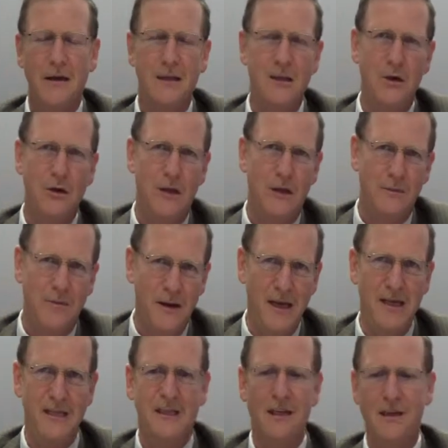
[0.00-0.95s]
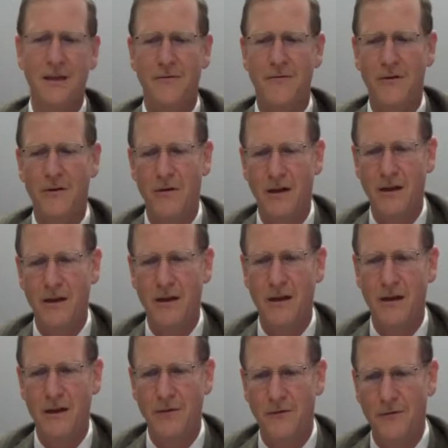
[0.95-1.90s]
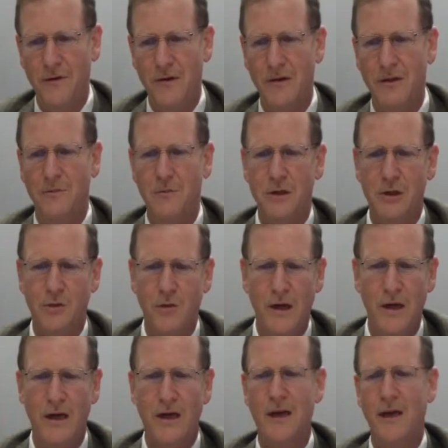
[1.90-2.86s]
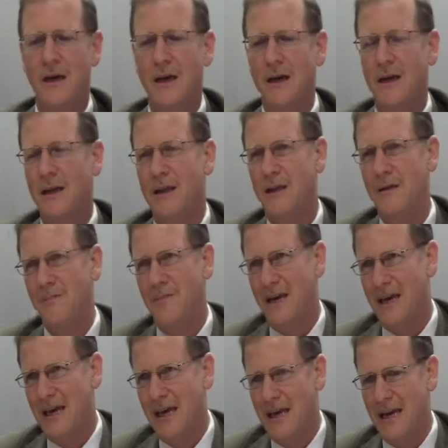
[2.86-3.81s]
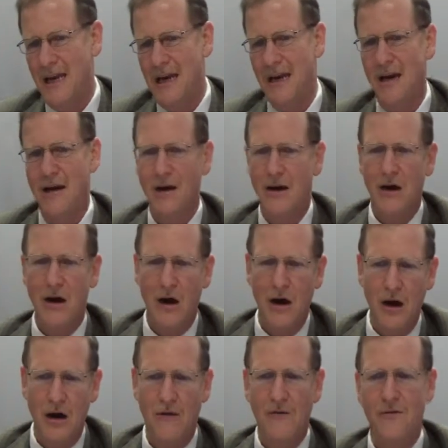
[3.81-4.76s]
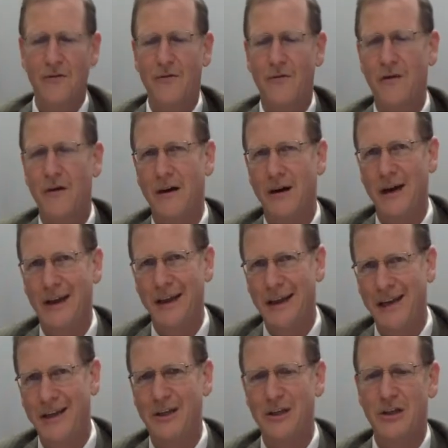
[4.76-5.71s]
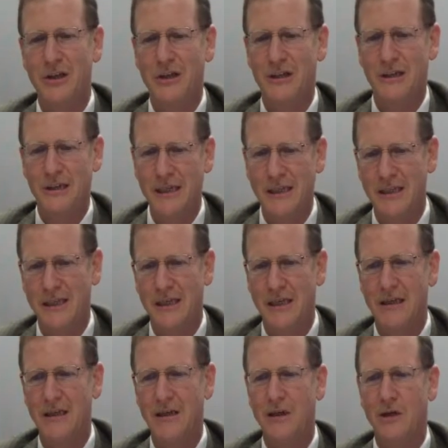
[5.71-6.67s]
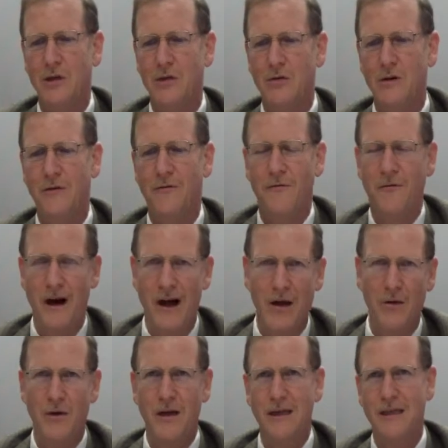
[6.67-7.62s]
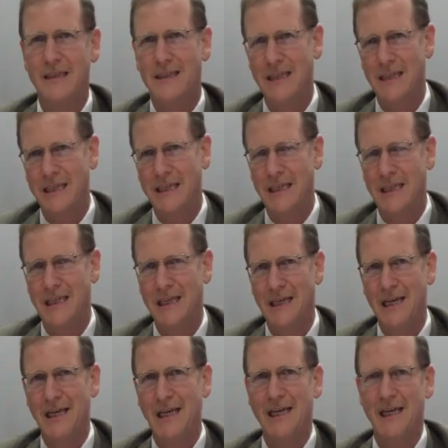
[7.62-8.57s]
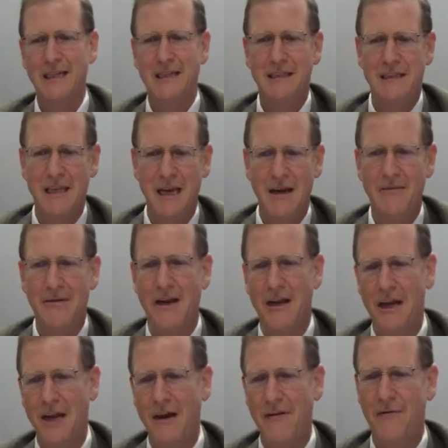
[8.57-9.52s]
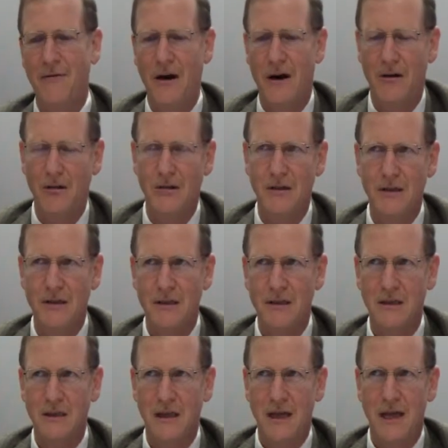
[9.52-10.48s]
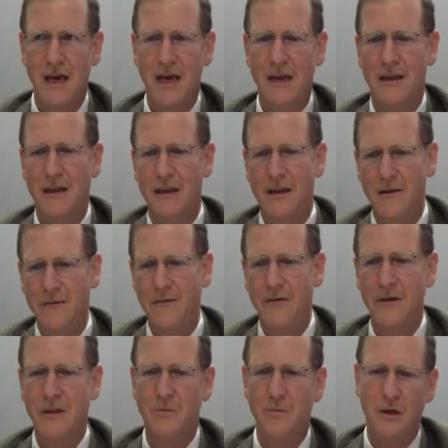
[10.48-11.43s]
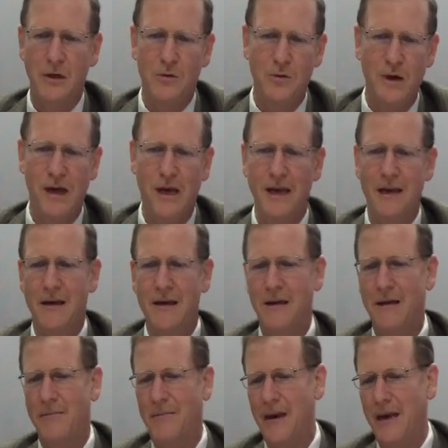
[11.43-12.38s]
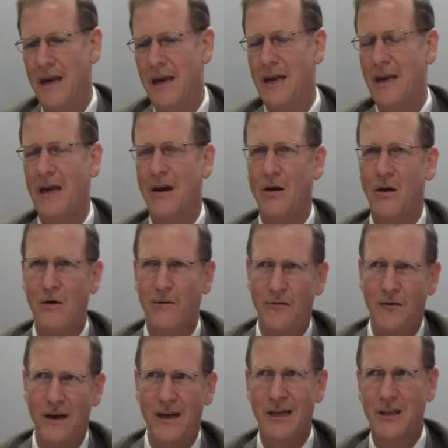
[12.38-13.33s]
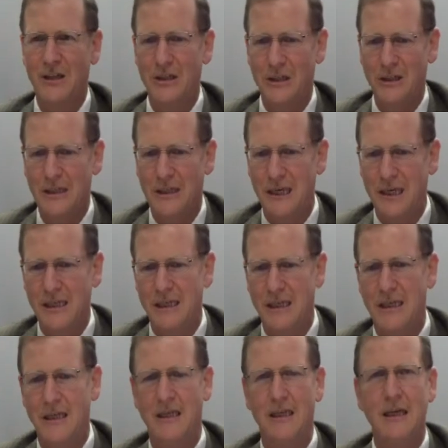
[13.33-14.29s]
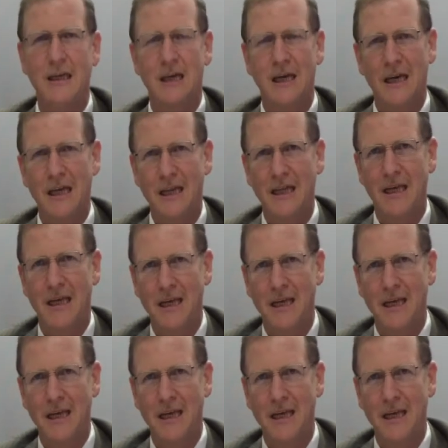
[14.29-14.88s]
So it means that differ, the difference between the beginning of uh, each season to the following season, it's seven and a half hours. And the difference between the beginning of each season in the